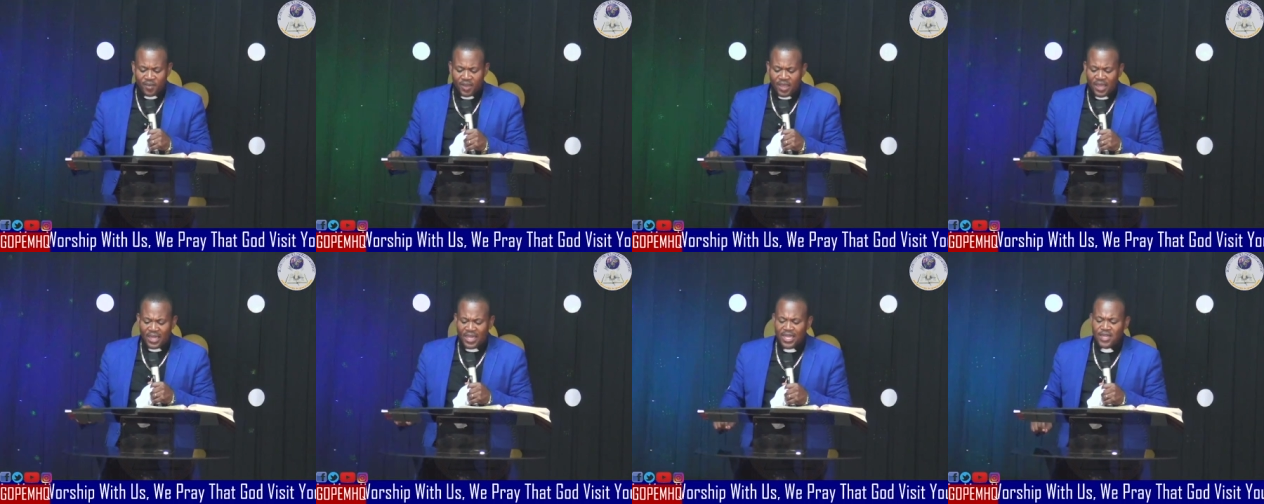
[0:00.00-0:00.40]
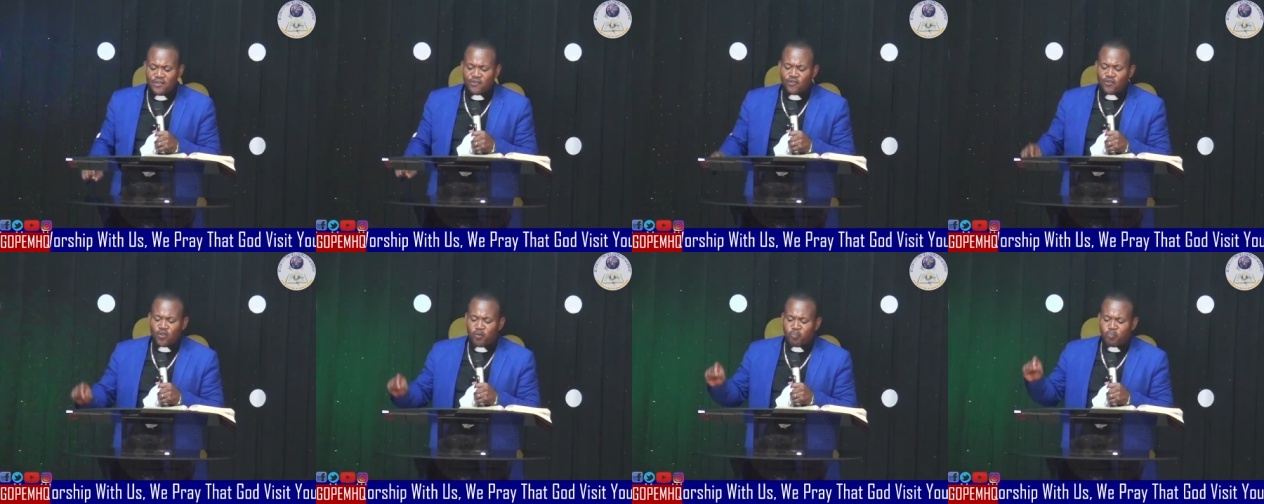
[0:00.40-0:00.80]

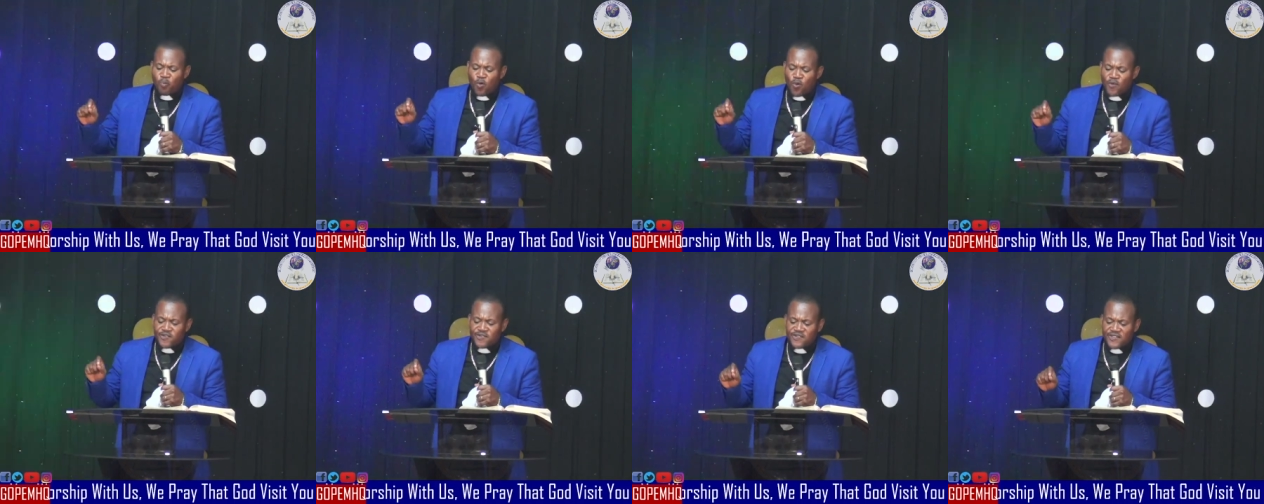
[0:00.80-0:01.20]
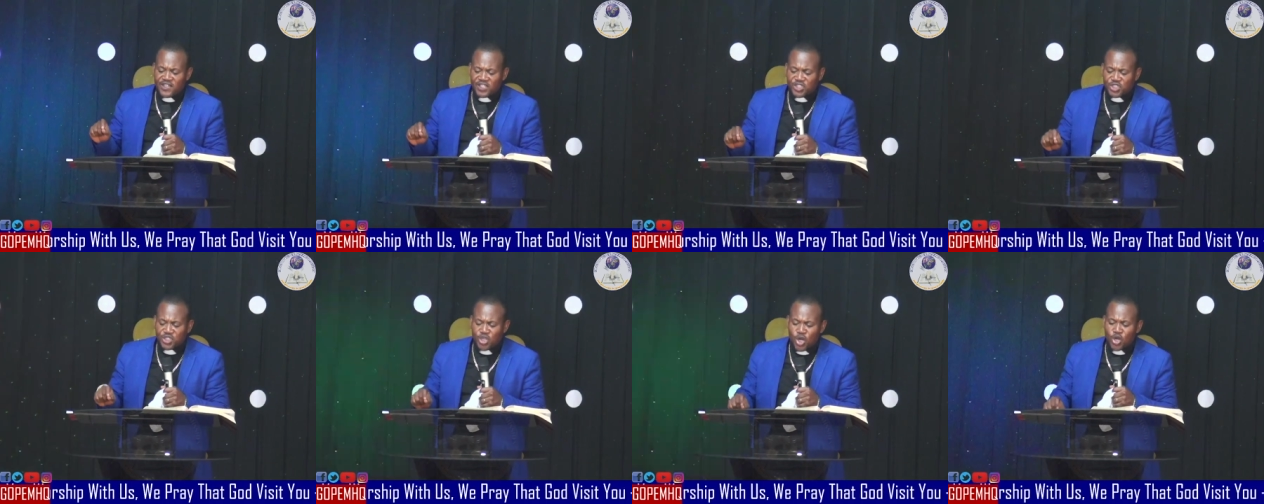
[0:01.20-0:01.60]
into
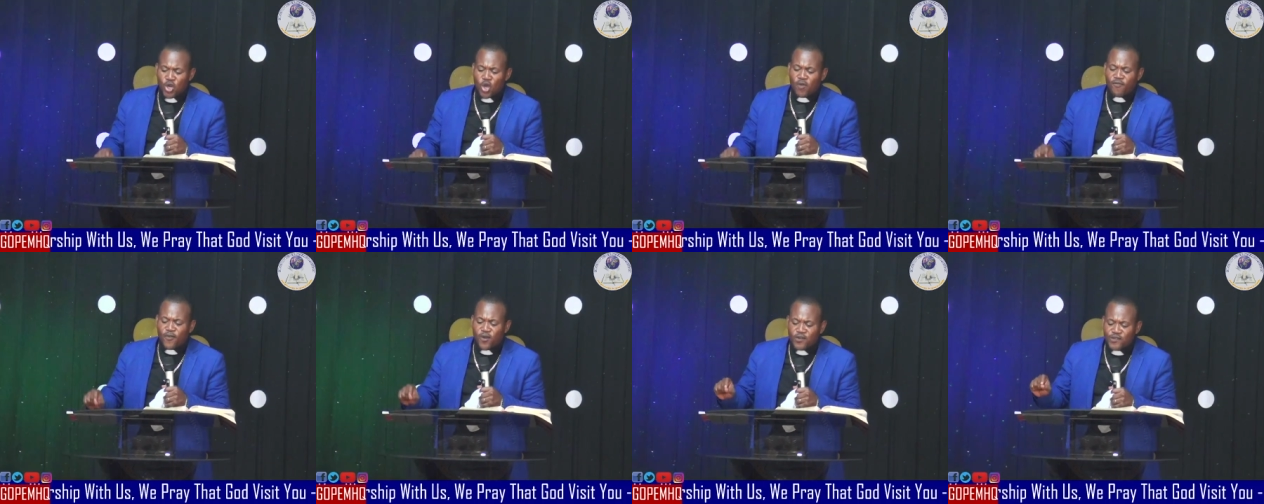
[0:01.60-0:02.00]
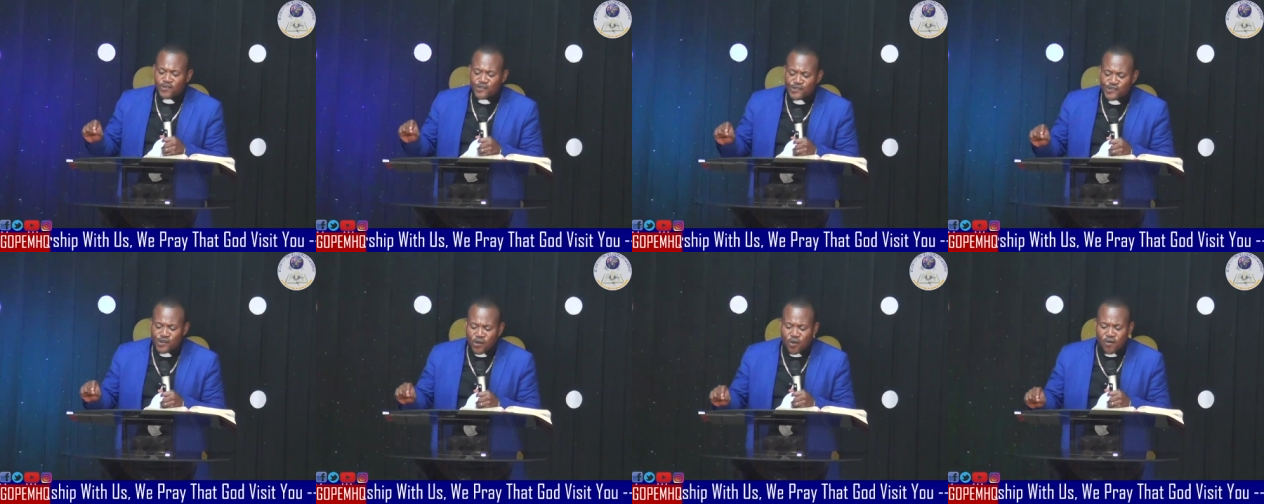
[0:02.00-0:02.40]
position of
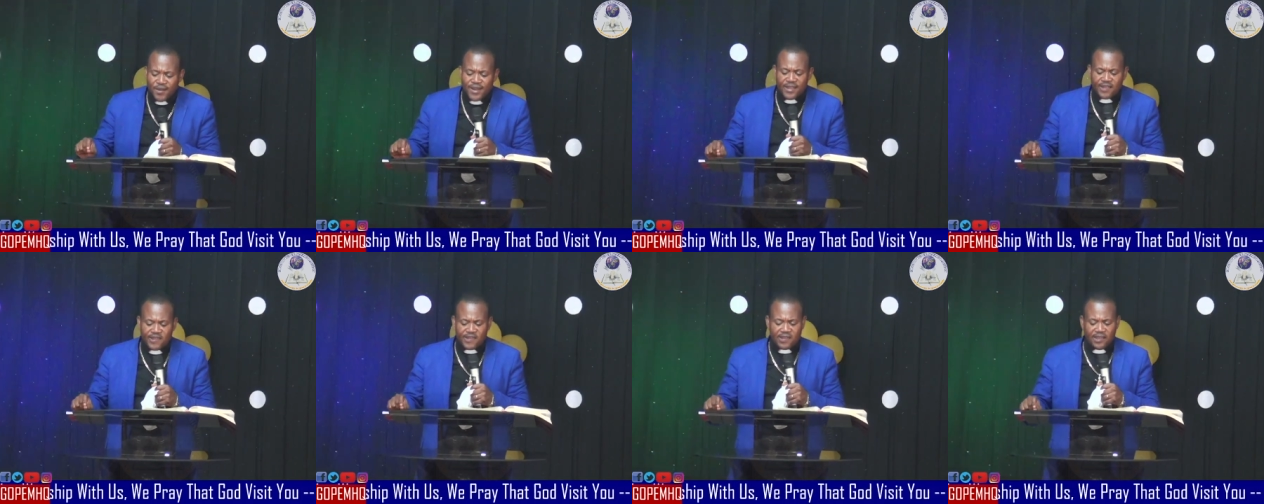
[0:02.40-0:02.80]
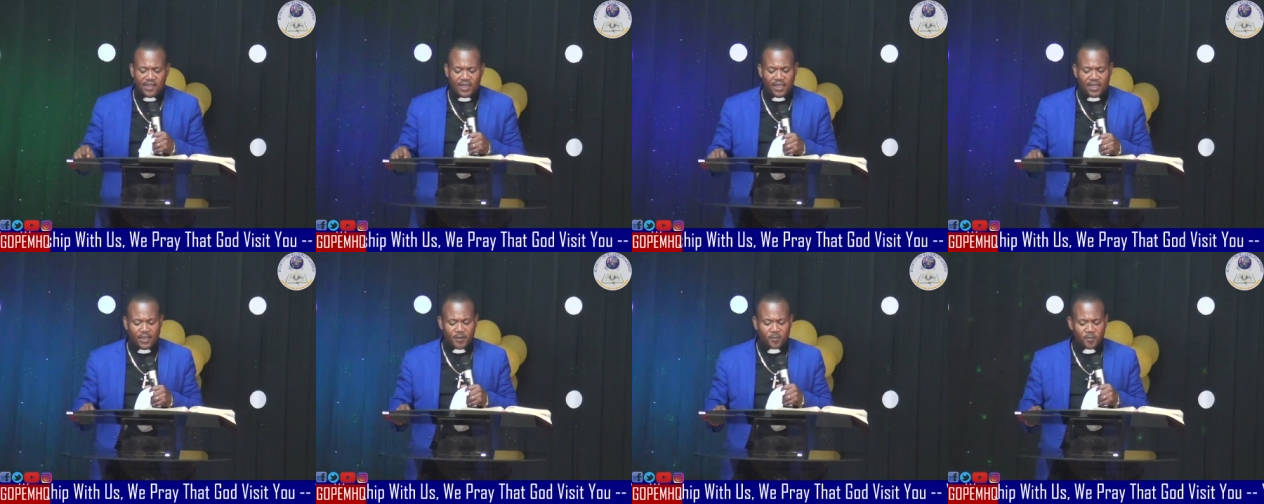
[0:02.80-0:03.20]

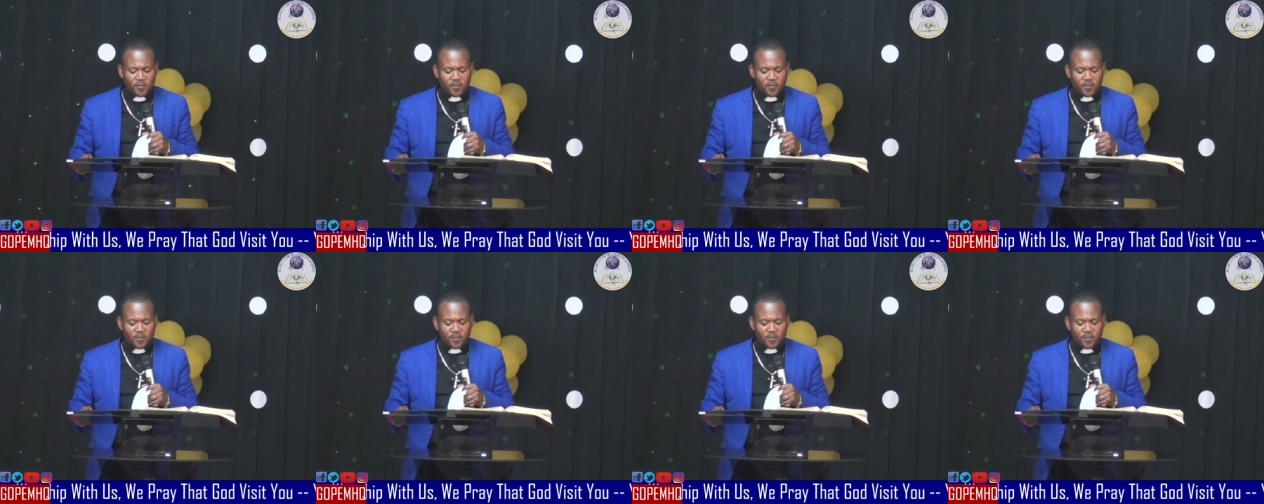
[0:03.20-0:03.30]
authority.